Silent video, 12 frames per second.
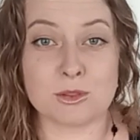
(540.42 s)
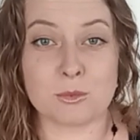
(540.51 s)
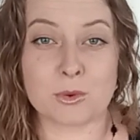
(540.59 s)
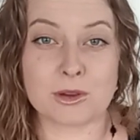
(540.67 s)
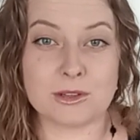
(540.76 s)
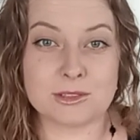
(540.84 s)
to the
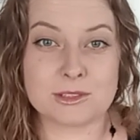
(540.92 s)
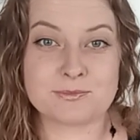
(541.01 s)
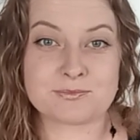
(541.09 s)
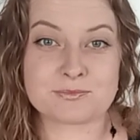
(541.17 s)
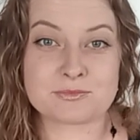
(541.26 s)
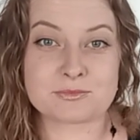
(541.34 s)
world.
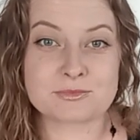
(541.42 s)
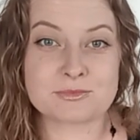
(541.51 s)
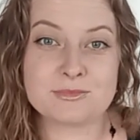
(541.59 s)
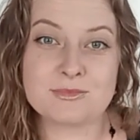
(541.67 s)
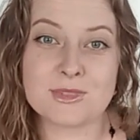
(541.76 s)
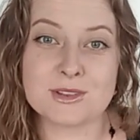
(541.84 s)

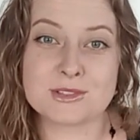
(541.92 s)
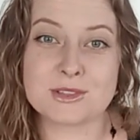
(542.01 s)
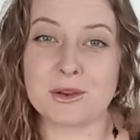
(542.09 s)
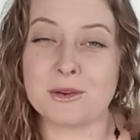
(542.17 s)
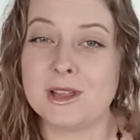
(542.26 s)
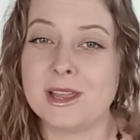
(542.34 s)

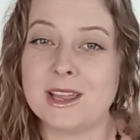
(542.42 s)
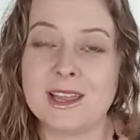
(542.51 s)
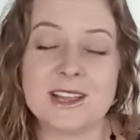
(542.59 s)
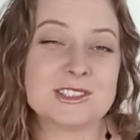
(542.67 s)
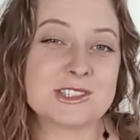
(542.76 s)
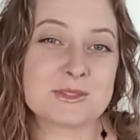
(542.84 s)
So
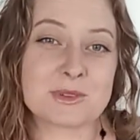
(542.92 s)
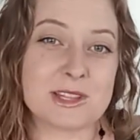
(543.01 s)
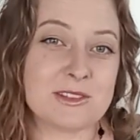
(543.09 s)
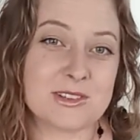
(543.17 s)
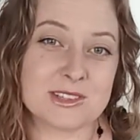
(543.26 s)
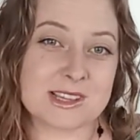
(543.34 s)
just
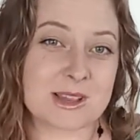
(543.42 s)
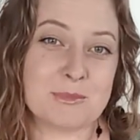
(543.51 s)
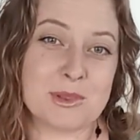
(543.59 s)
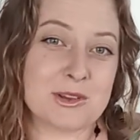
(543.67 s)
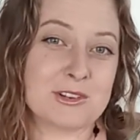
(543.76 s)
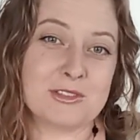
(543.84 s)
really feels like a
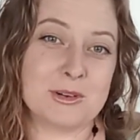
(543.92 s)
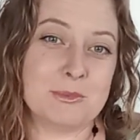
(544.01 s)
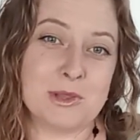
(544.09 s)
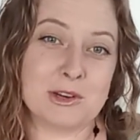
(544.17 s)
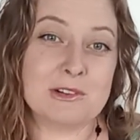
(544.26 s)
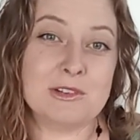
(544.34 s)
beautiful,
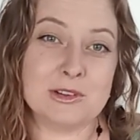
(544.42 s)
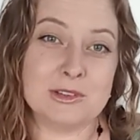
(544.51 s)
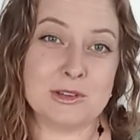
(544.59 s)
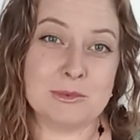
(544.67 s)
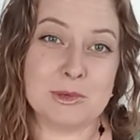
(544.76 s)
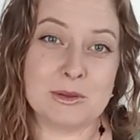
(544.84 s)
beautiful
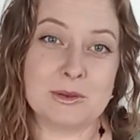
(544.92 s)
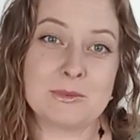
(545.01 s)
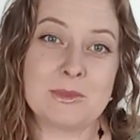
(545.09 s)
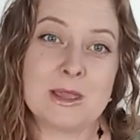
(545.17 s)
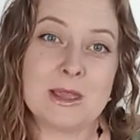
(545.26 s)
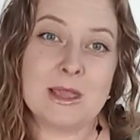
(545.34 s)
new
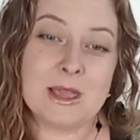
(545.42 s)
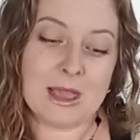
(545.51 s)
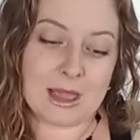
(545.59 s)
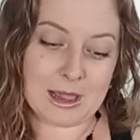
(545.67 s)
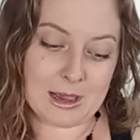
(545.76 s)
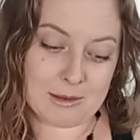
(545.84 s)
moon.
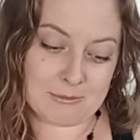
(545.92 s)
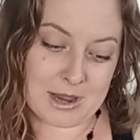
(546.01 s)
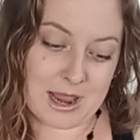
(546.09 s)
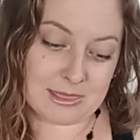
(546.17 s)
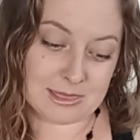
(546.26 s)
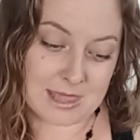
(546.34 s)

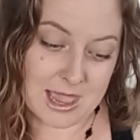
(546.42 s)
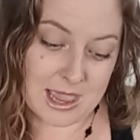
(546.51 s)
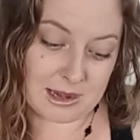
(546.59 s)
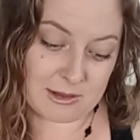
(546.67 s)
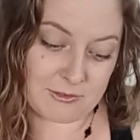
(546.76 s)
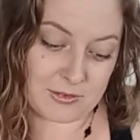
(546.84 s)
And
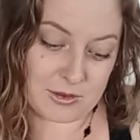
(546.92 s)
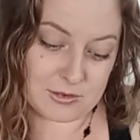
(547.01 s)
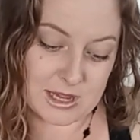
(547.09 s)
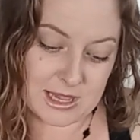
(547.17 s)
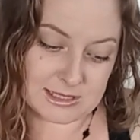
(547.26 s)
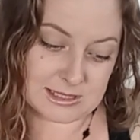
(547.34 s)
then a few
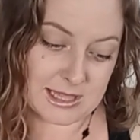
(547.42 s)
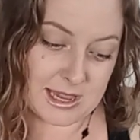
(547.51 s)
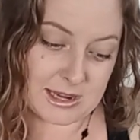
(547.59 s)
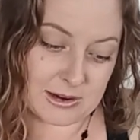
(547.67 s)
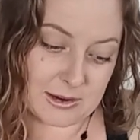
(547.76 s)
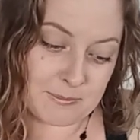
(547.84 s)
days
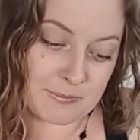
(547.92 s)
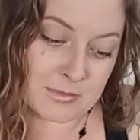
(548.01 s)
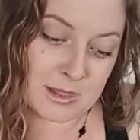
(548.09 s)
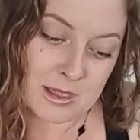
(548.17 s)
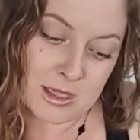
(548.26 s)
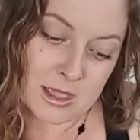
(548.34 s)
later,
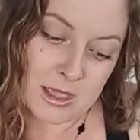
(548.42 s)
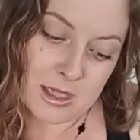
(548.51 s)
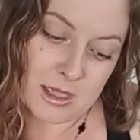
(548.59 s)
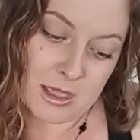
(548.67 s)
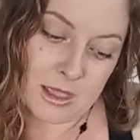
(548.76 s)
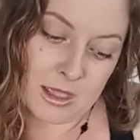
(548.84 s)

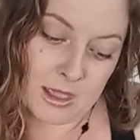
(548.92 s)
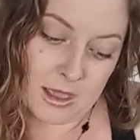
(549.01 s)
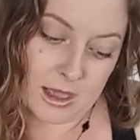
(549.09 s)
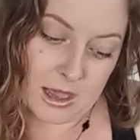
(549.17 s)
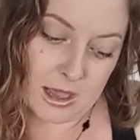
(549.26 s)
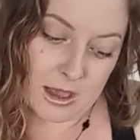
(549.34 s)

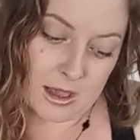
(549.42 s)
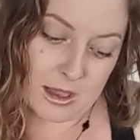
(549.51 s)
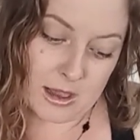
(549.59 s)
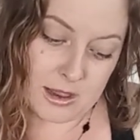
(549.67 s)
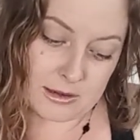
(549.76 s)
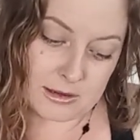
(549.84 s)

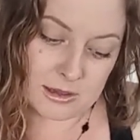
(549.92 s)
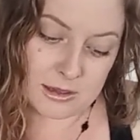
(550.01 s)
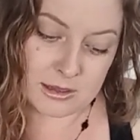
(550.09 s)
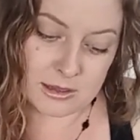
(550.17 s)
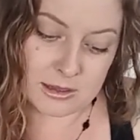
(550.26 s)
on